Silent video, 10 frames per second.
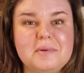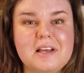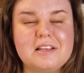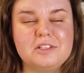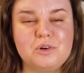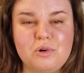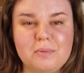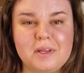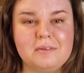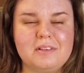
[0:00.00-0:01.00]
because
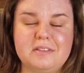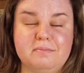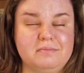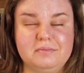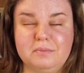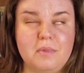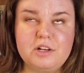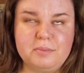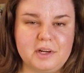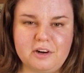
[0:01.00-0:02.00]
Norman, that's
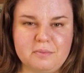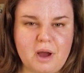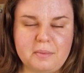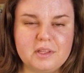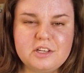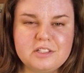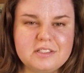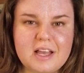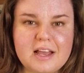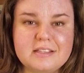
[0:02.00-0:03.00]
much bigger in population
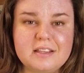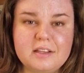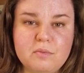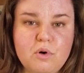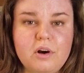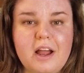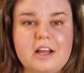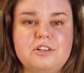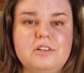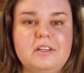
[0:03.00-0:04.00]
size than Moore,
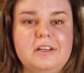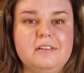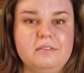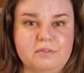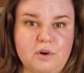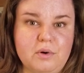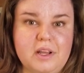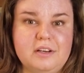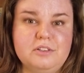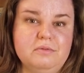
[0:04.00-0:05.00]
actually
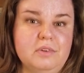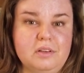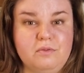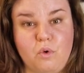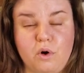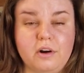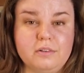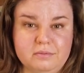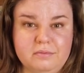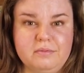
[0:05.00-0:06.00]
voted
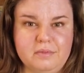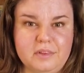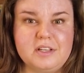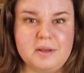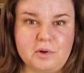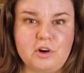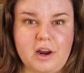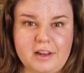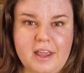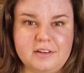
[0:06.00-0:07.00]
for the
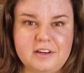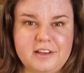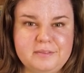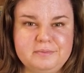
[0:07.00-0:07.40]
Democratic candidate,